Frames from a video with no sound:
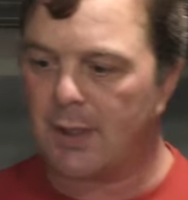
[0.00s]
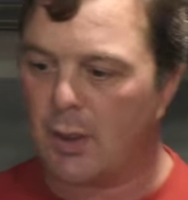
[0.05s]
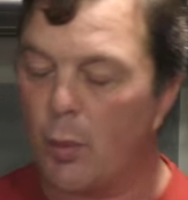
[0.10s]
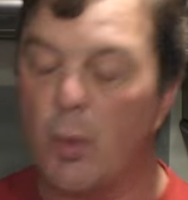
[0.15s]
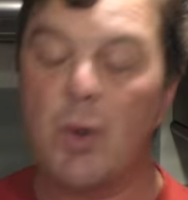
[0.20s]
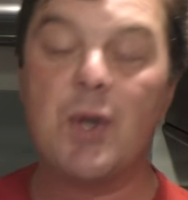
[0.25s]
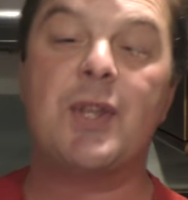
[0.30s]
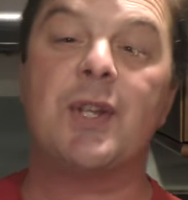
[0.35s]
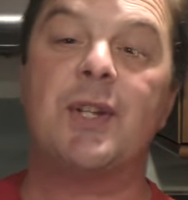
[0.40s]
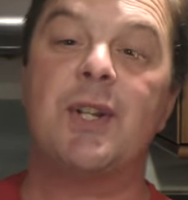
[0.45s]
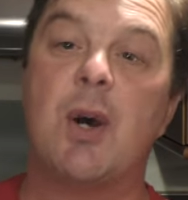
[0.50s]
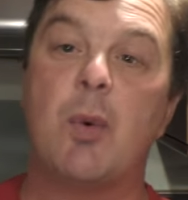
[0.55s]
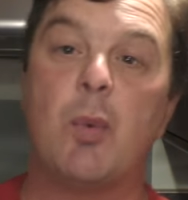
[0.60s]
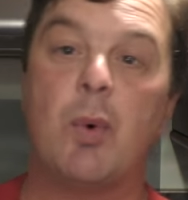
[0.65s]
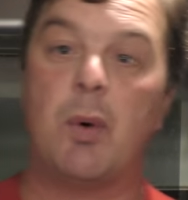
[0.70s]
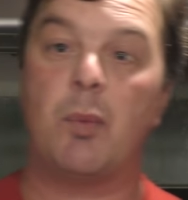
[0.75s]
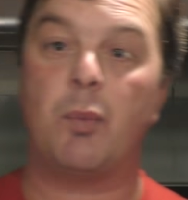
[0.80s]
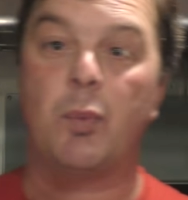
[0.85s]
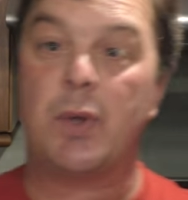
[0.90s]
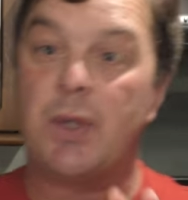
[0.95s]
with
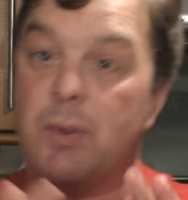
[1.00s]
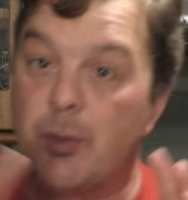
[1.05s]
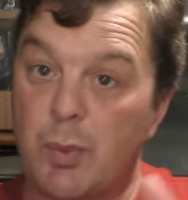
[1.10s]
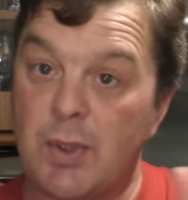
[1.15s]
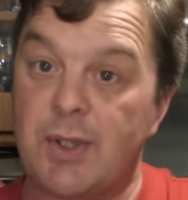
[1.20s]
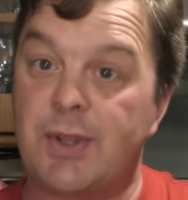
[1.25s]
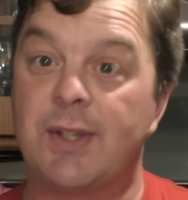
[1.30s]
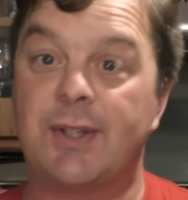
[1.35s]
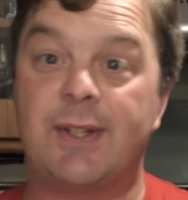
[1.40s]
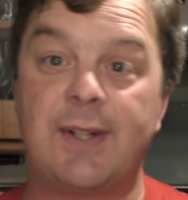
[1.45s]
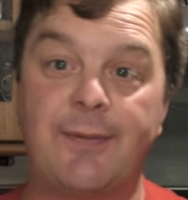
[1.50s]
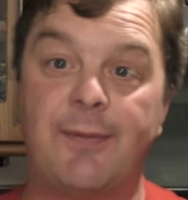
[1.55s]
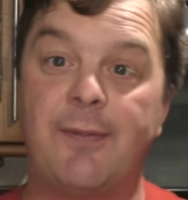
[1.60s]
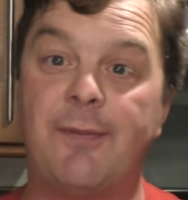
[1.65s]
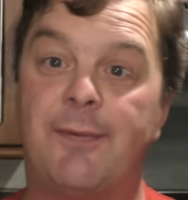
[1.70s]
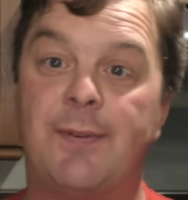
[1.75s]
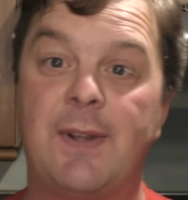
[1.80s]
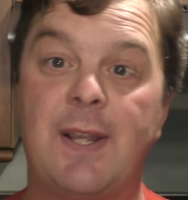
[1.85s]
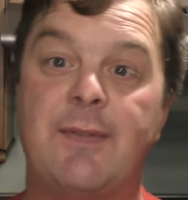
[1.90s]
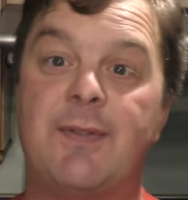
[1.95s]
the
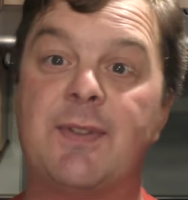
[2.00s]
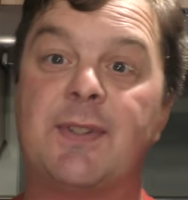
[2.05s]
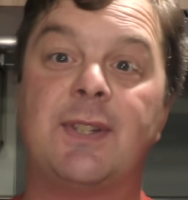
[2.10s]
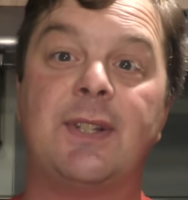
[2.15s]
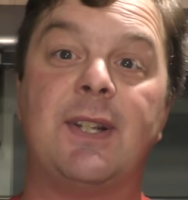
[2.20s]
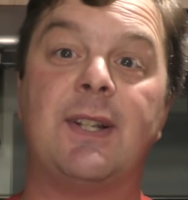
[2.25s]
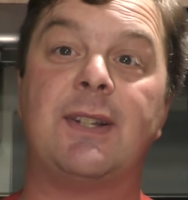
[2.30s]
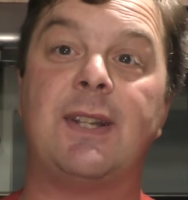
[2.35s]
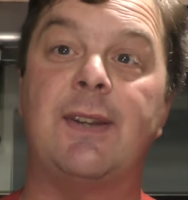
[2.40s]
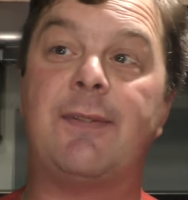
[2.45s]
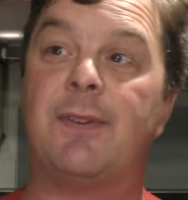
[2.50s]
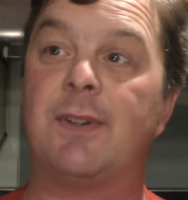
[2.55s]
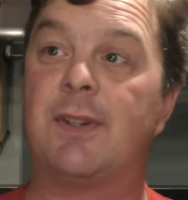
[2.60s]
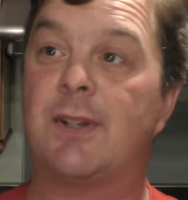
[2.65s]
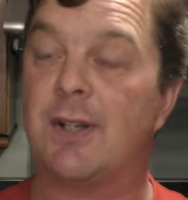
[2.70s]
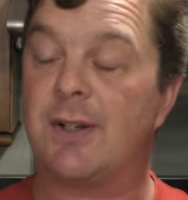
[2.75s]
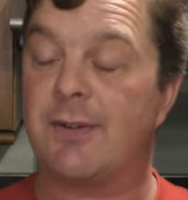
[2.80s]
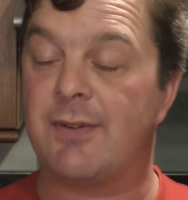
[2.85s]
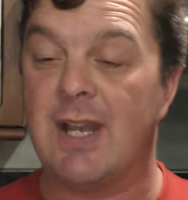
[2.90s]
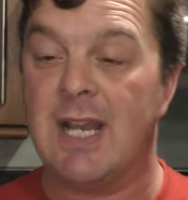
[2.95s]
different flavours and the different
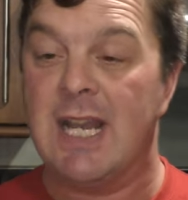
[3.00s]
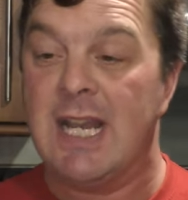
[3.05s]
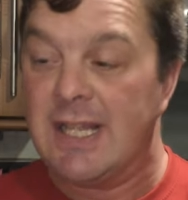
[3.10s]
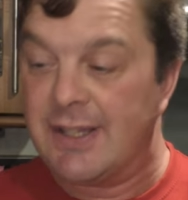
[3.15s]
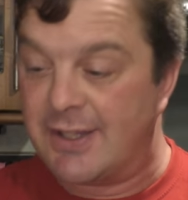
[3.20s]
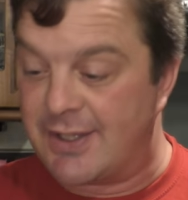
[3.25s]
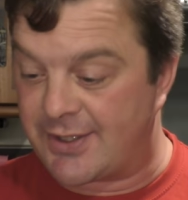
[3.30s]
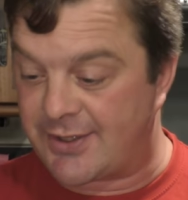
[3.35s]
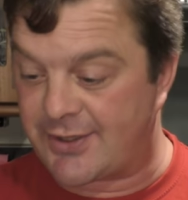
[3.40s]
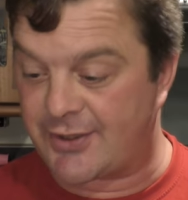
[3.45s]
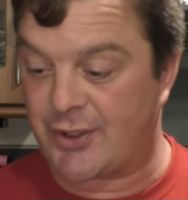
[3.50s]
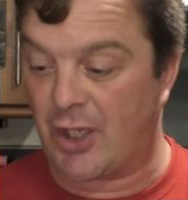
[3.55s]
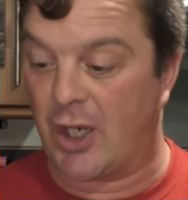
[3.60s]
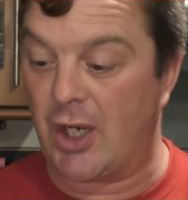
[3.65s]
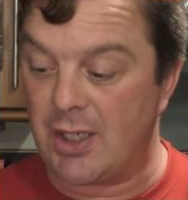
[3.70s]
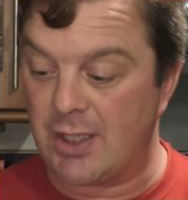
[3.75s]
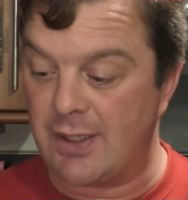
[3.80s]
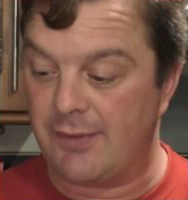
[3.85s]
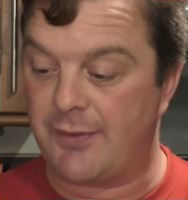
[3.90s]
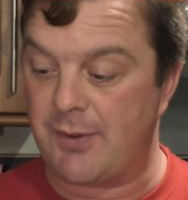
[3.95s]
kind of the
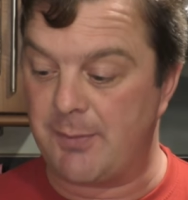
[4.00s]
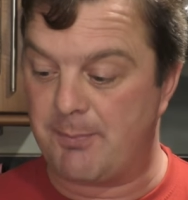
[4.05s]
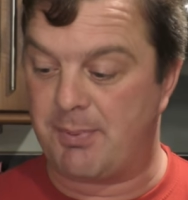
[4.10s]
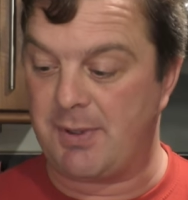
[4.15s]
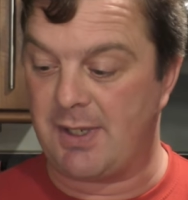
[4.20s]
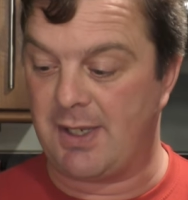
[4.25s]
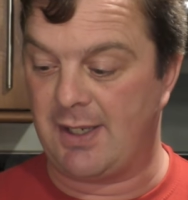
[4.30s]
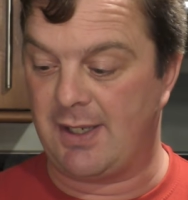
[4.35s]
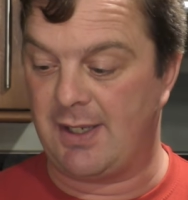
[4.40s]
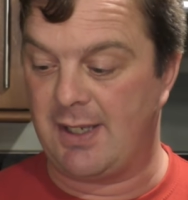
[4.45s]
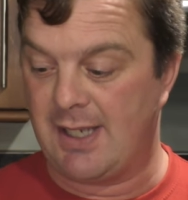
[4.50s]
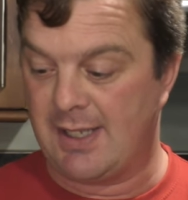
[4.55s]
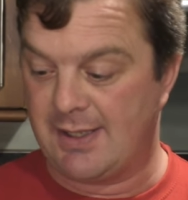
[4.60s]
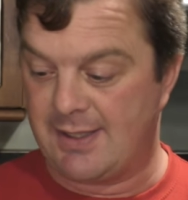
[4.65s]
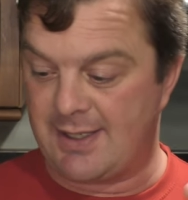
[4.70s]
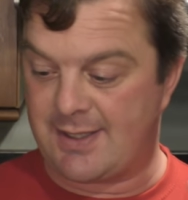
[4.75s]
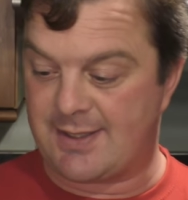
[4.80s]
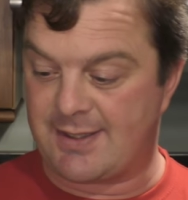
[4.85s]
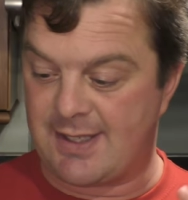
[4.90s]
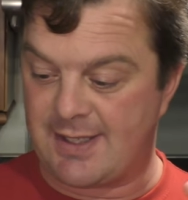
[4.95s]
style of the beer.
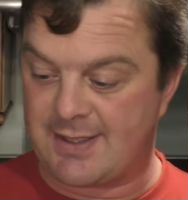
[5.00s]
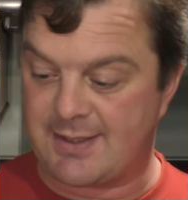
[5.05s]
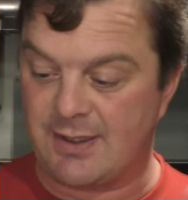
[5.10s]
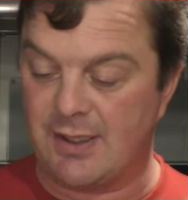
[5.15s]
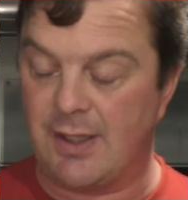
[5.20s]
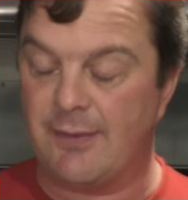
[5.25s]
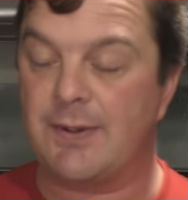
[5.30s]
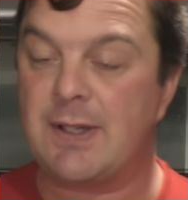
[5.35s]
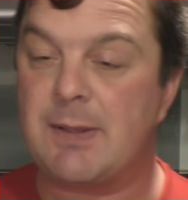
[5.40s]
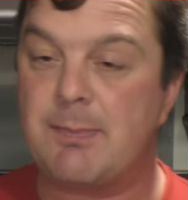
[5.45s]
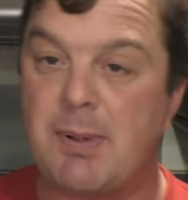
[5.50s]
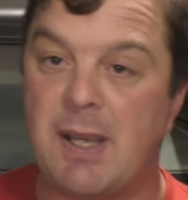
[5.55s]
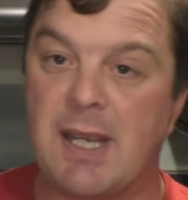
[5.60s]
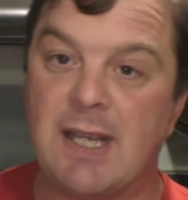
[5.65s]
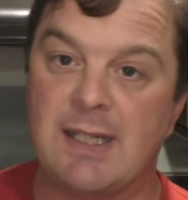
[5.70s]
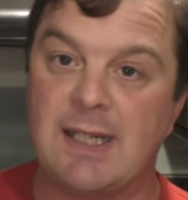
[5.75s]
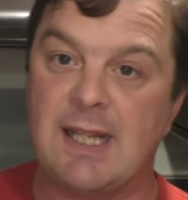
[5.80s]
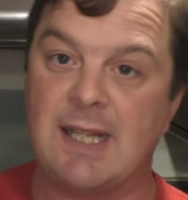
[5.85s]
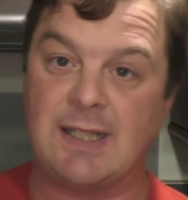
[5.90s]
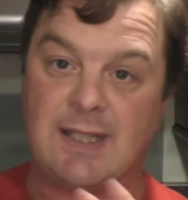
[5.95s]
This lovely
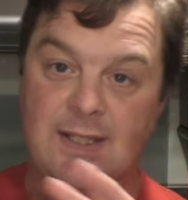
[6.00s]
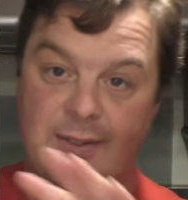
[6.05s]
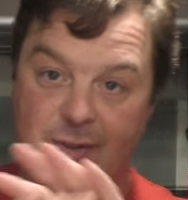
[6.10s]
pale ale,